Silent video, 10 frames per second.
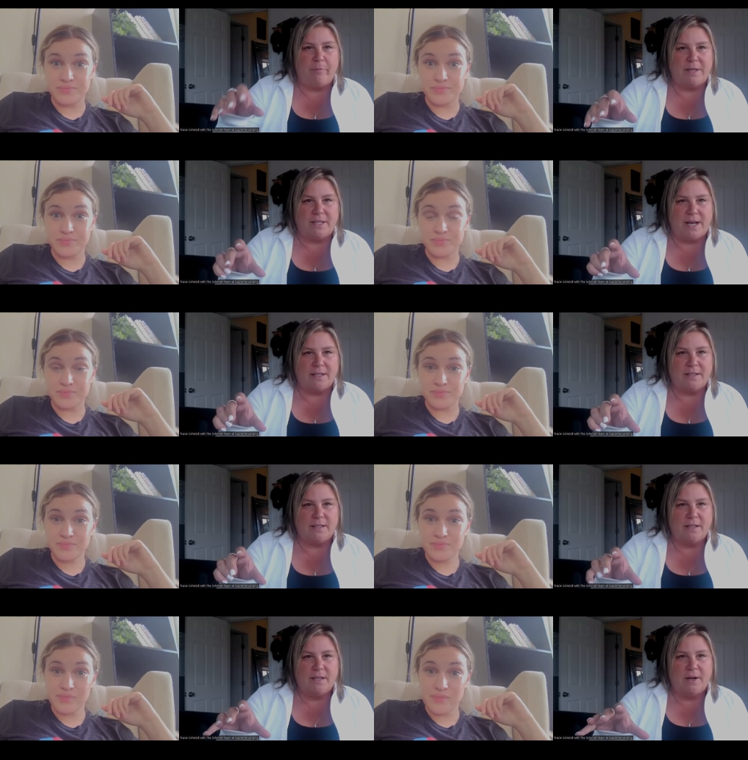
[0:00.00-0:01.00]
Speaker 1: of business
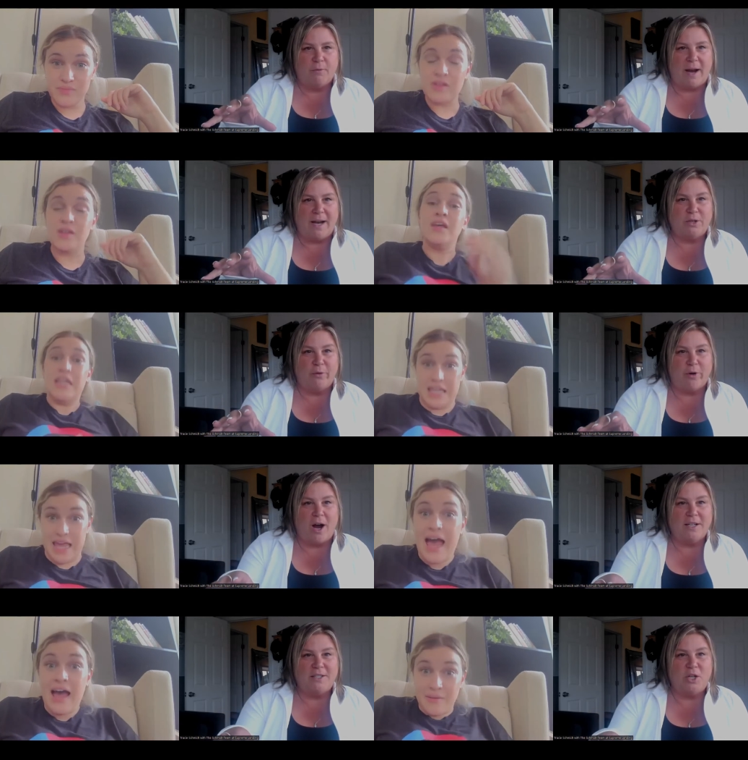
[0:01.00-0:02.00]
right? So for yeah.
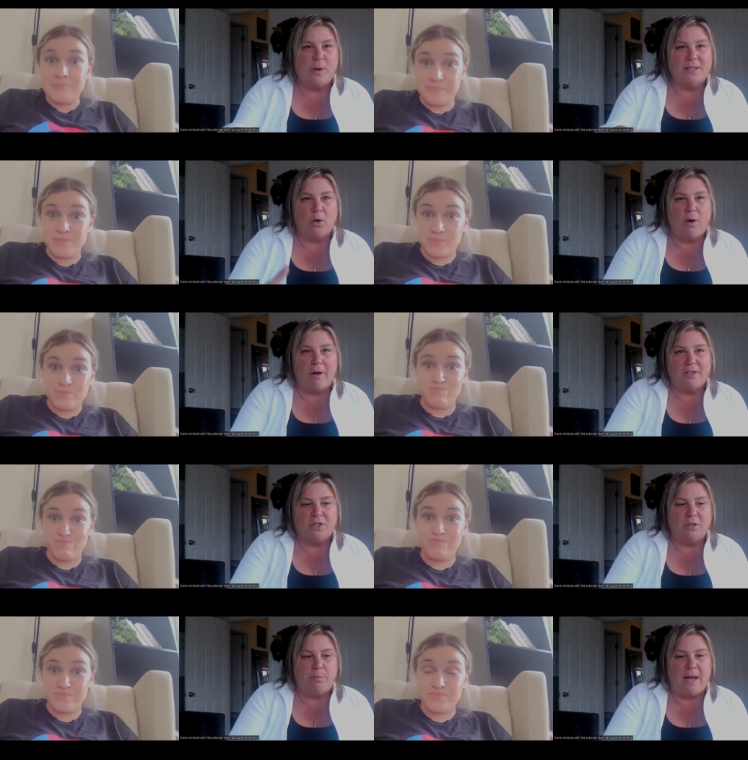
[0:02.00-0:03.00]
us too, as loan
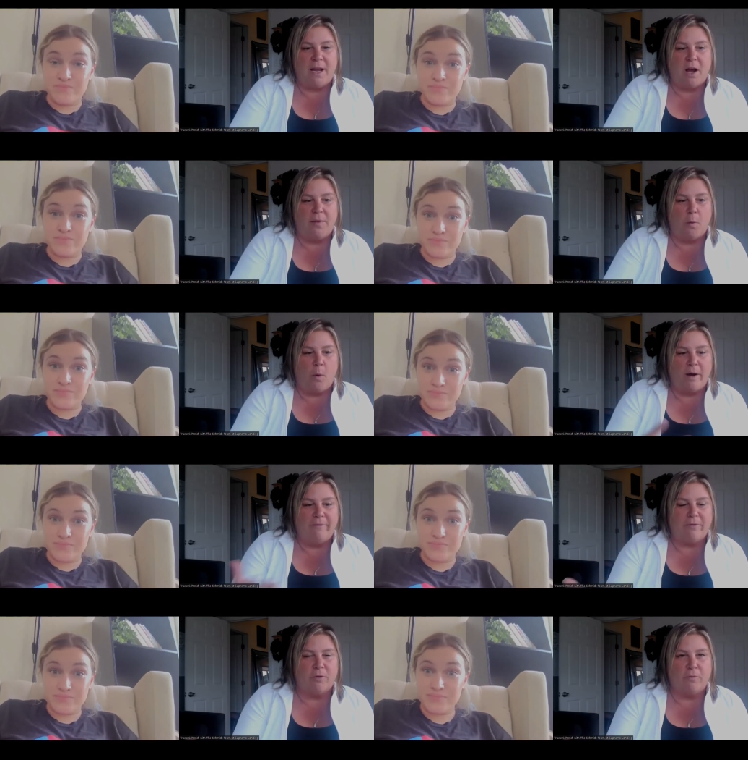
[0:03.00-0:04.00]
officers, being on the one
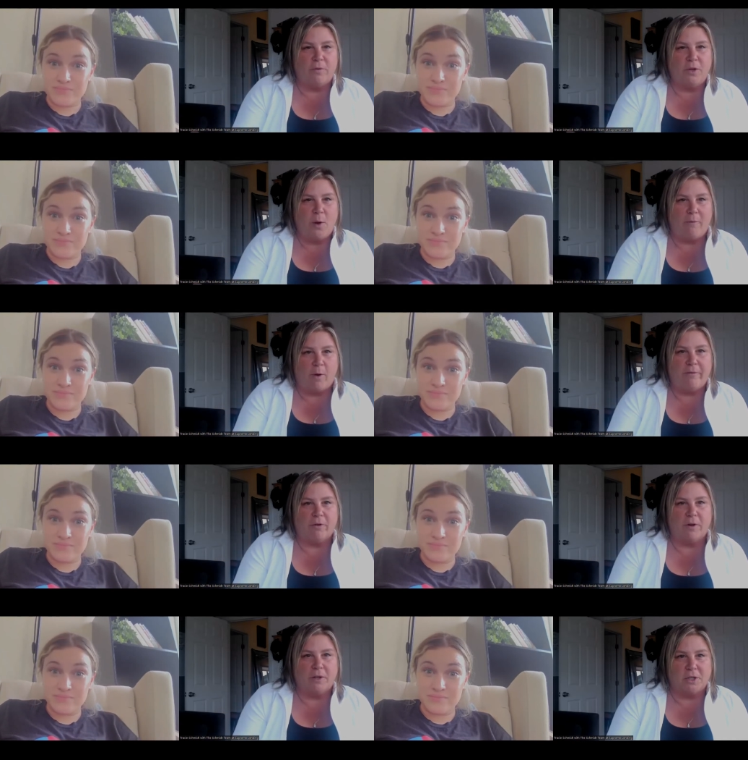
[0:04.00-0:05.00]
for you have one for
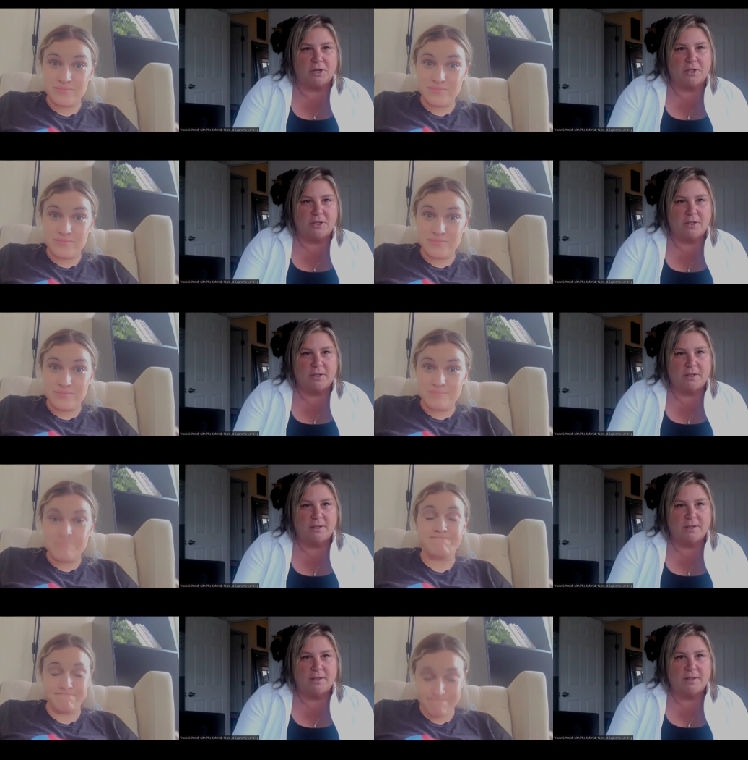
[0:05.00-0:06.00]
realtors,
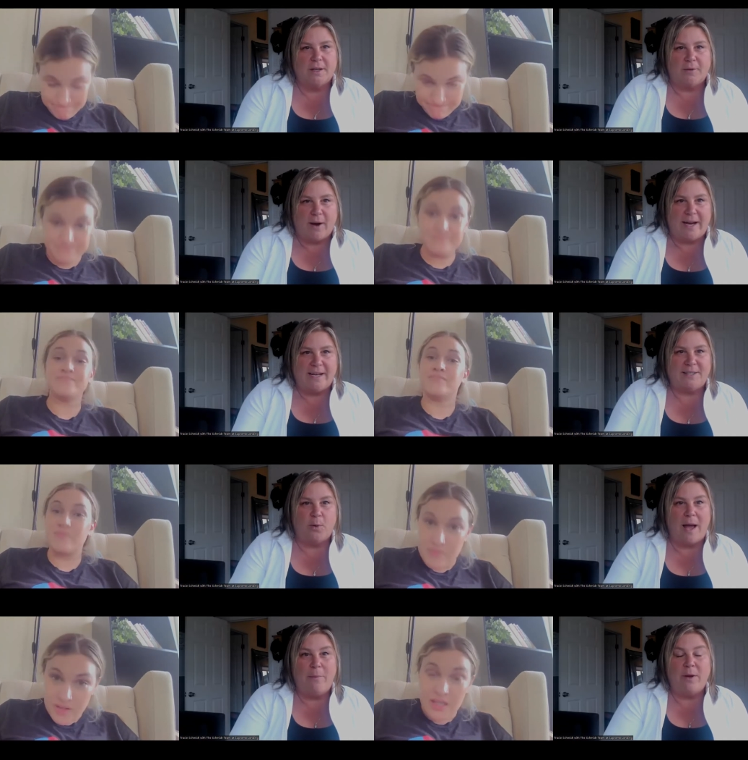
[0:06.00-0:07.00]
mm-hmm. right? So
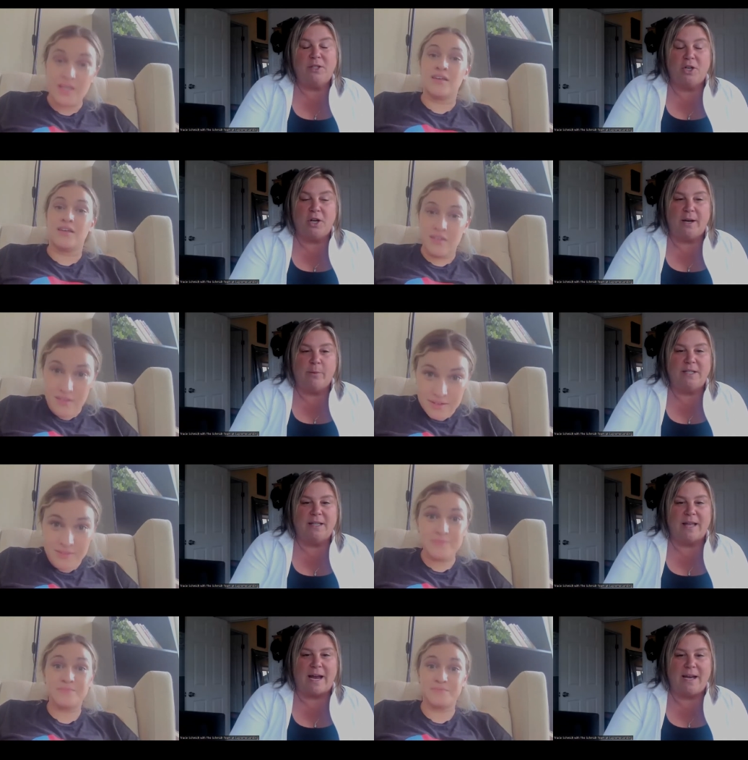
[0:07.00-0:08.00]
it was good. It was
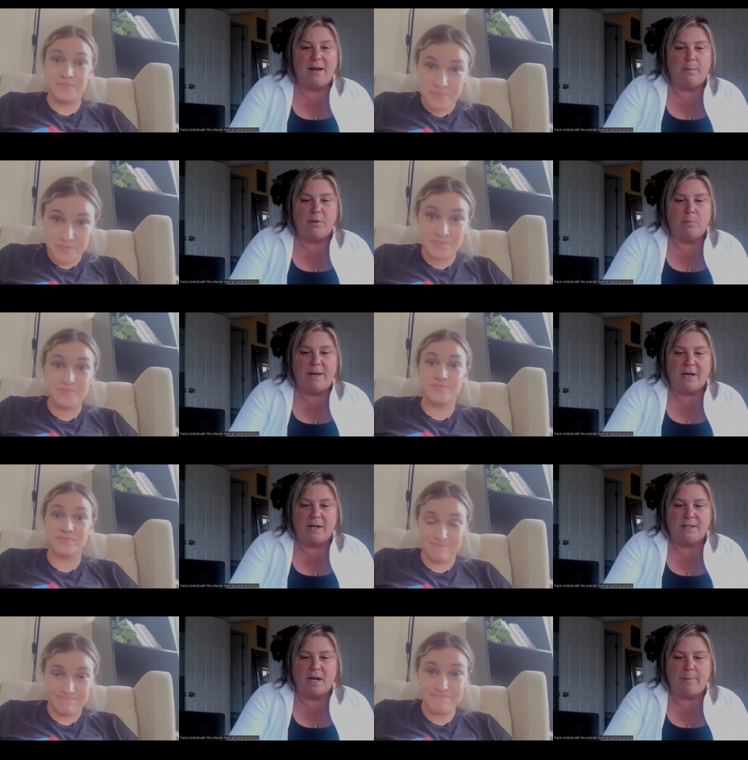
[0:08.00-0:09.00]
enlightening
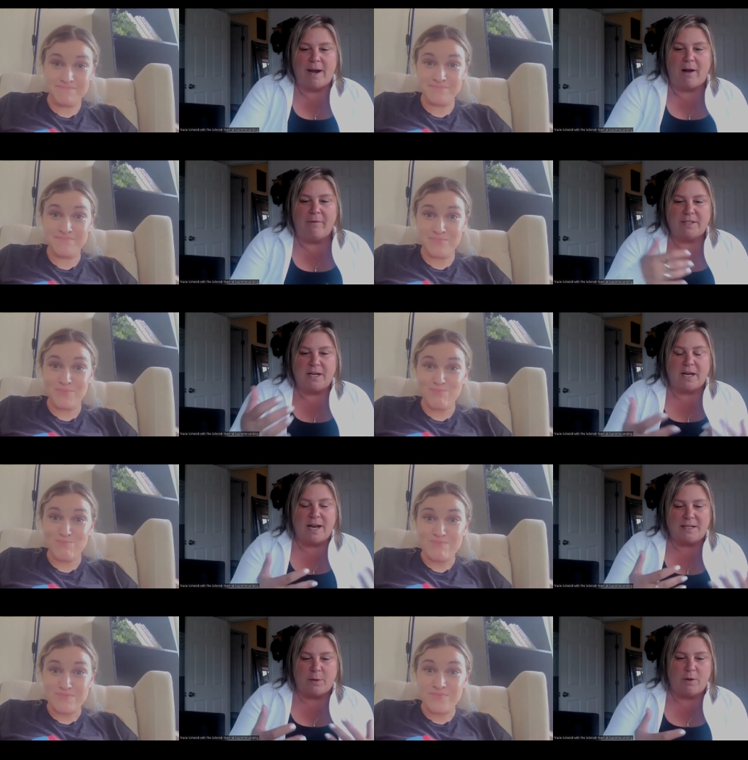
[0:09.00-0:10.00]
because I mean, obviously,
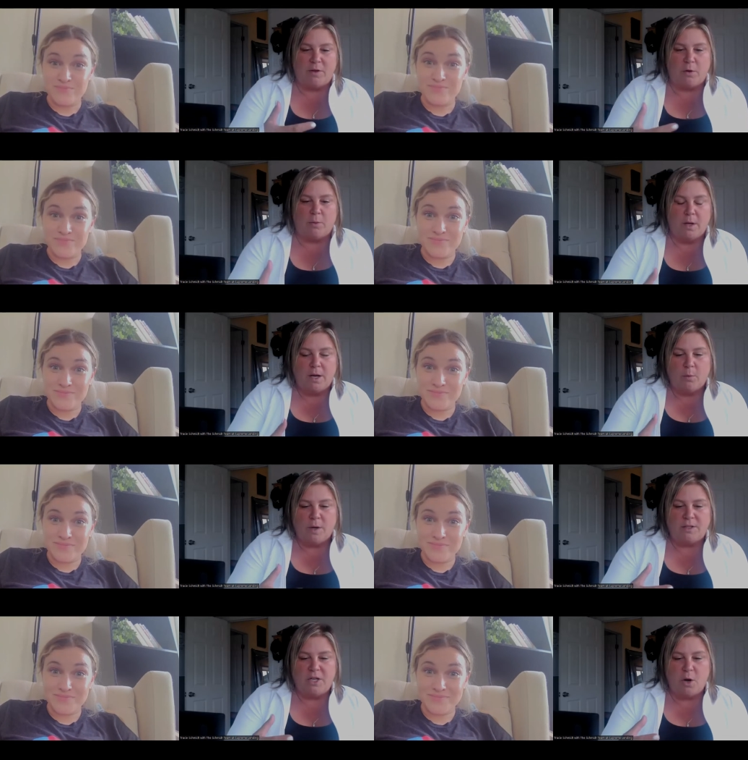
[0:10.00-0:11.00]
connecting with you
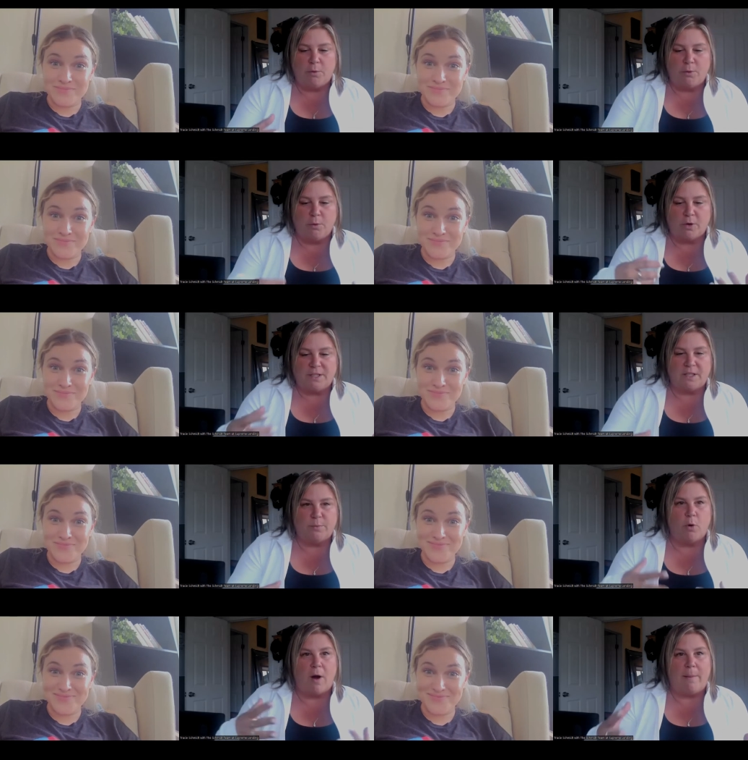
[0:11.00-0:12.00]
was you know through Krista's
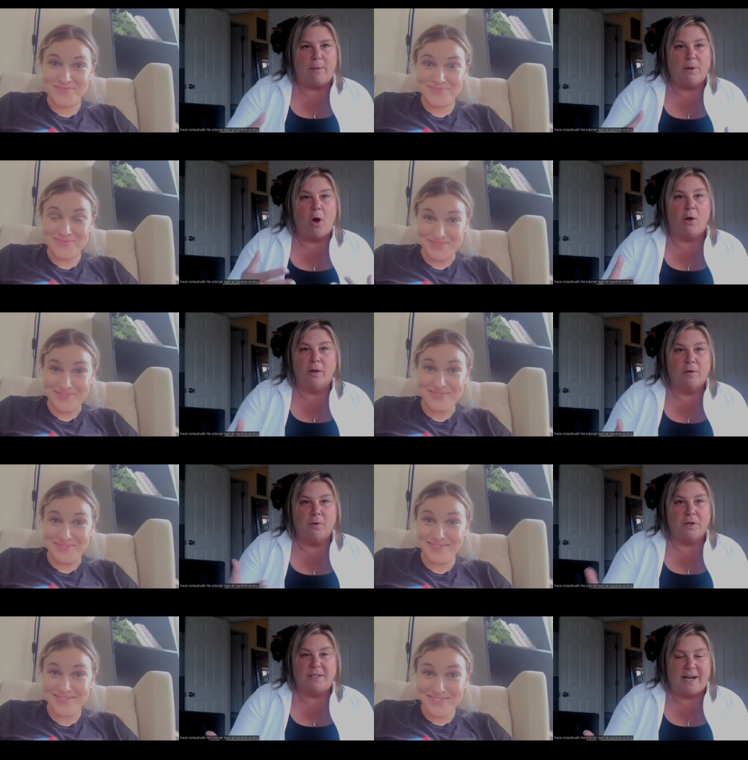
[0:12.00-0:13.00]
program and with all of the
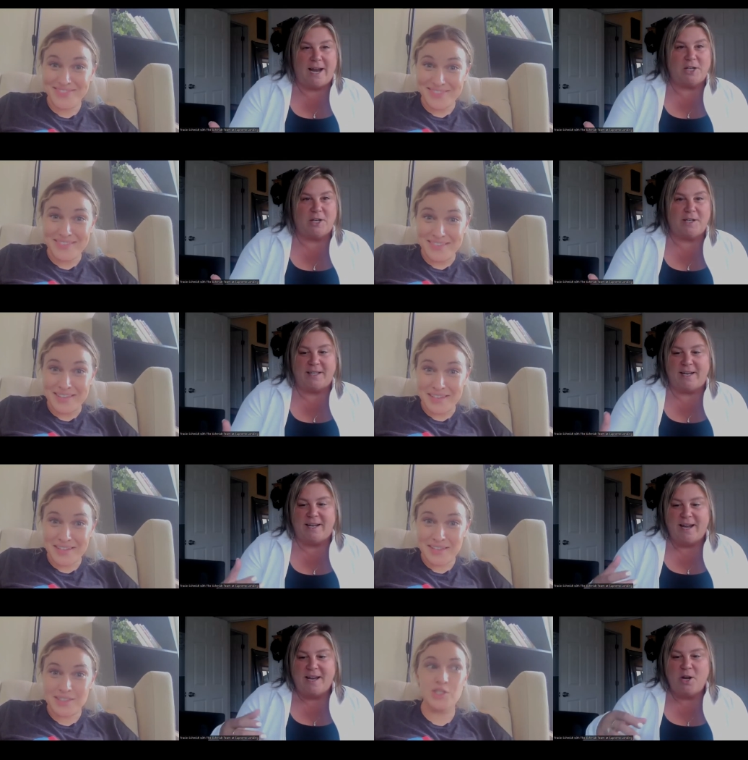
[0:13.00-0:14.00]
real estate agents, and
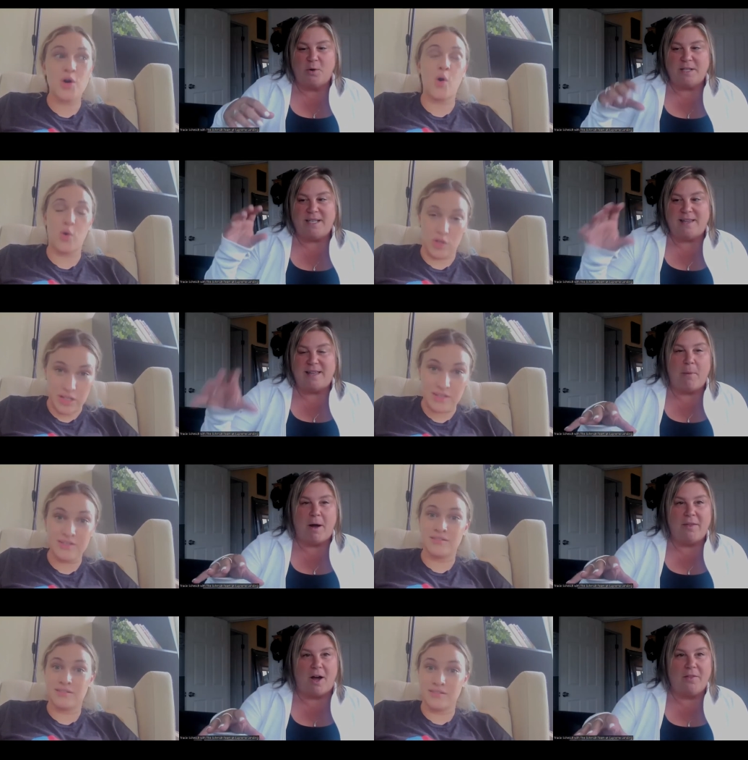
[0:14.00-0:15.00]
you know to see them
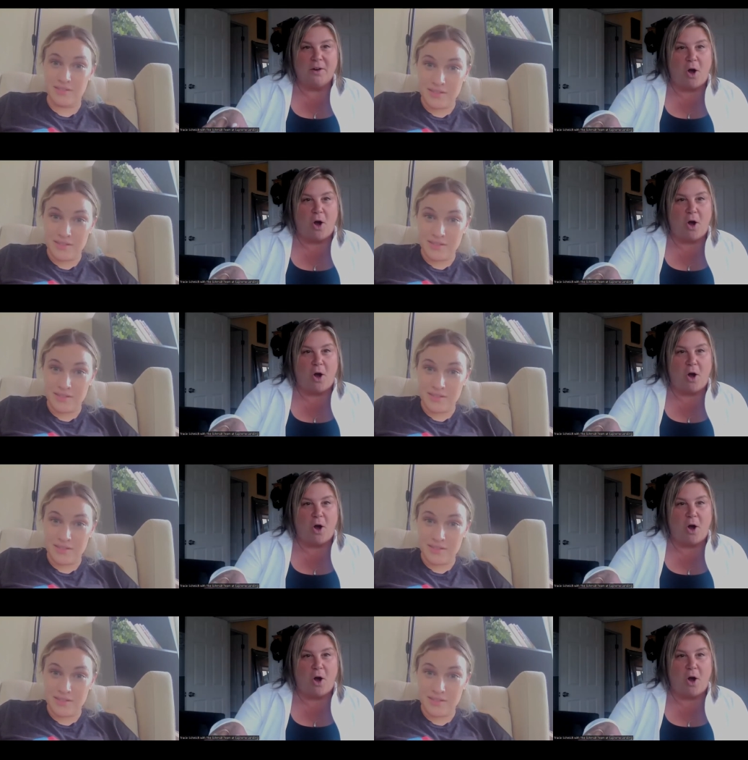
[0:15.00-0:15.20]
on on the